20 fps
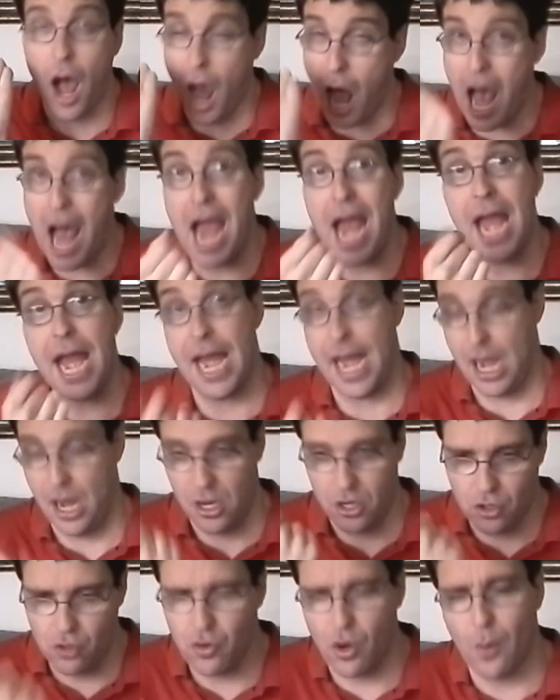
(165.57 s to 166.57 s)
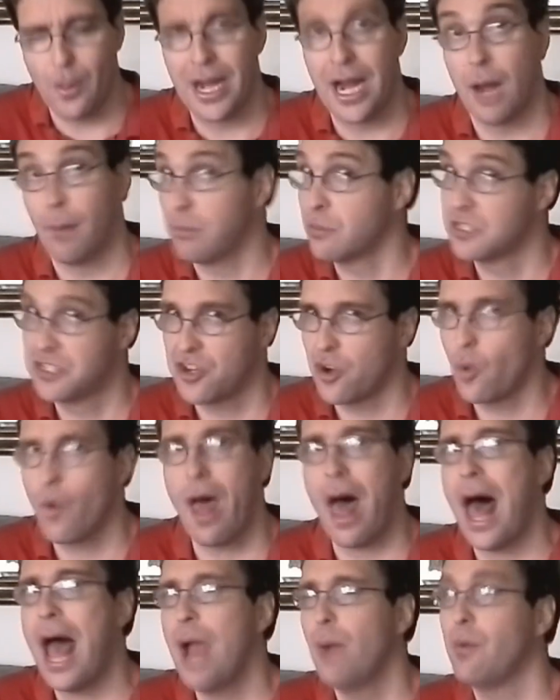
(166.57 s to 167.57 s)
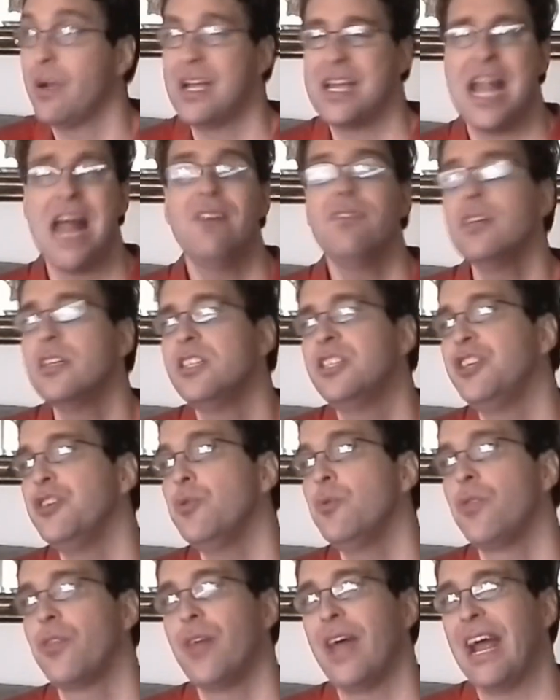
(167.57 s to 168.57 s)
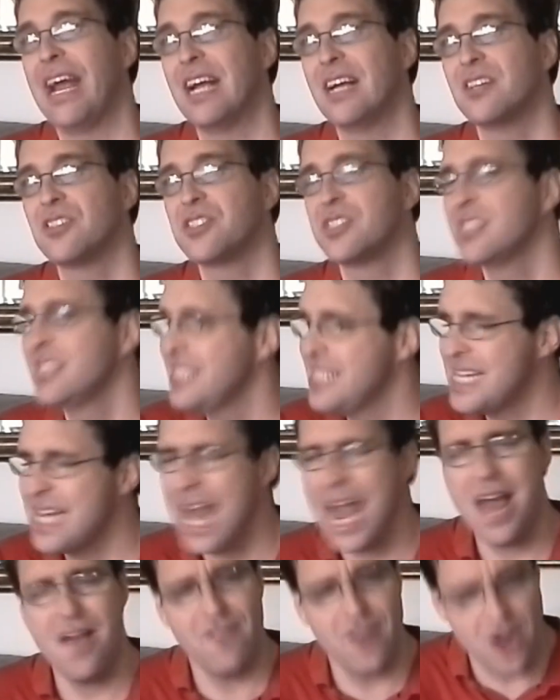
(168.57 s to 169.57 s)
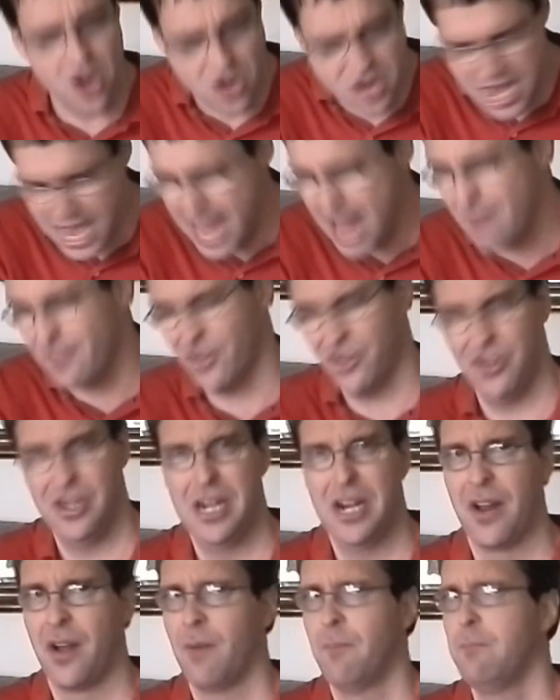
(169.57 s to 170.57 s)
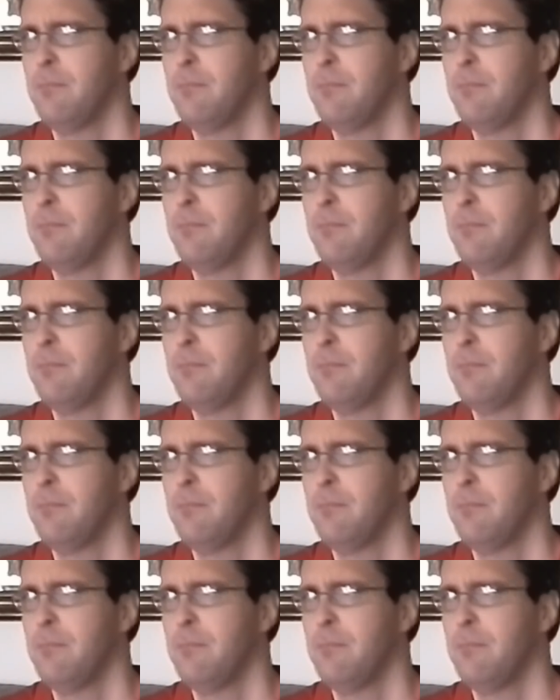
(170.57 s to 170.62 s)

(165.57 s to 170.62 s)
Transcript: I, growing up, was told I would never do things. Never in a